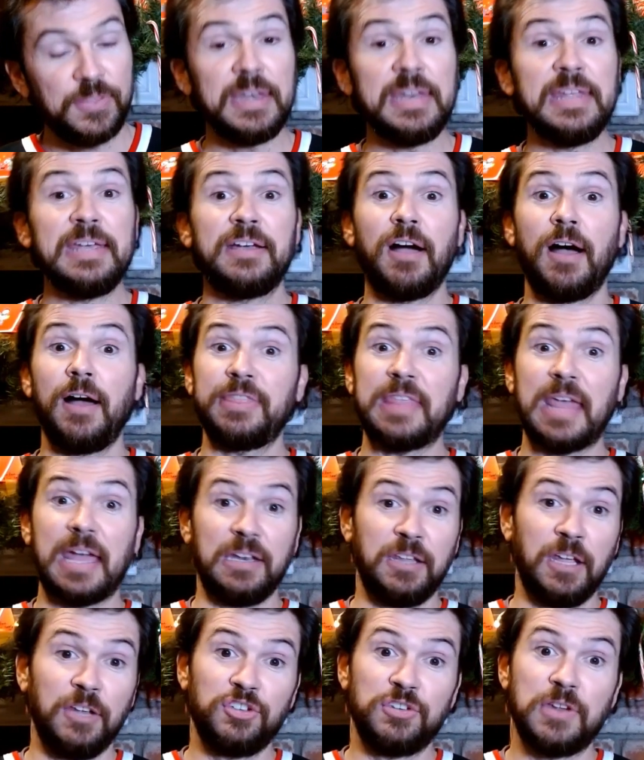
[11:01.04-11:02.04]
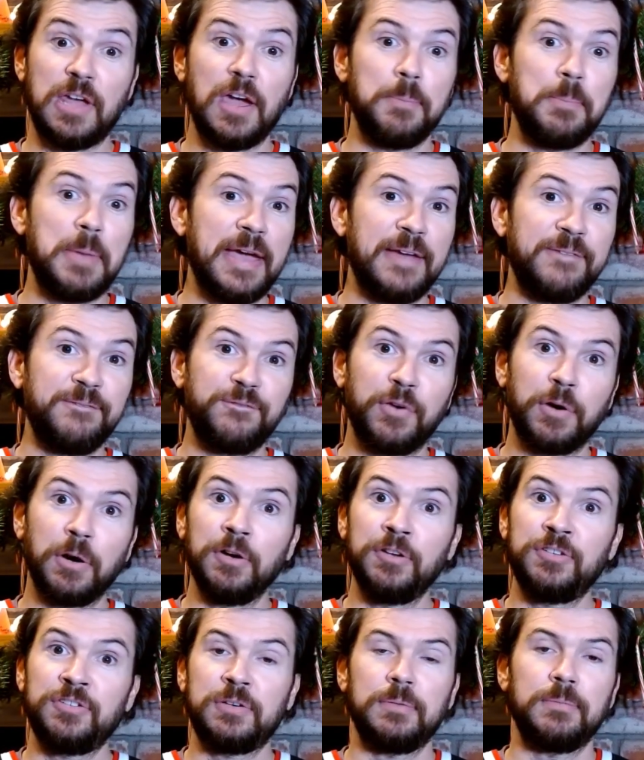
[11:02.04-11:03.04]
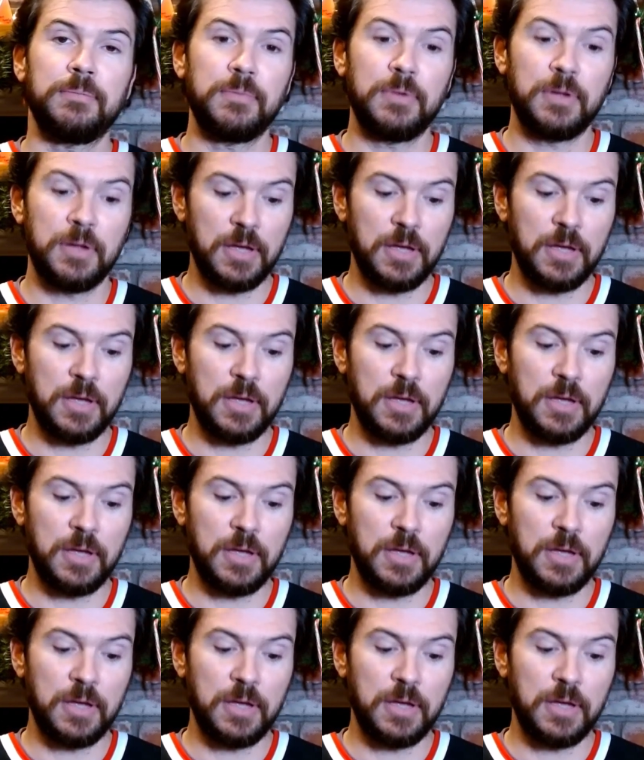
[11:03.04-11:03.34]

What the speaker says: Then he caught that touchdown, man. First,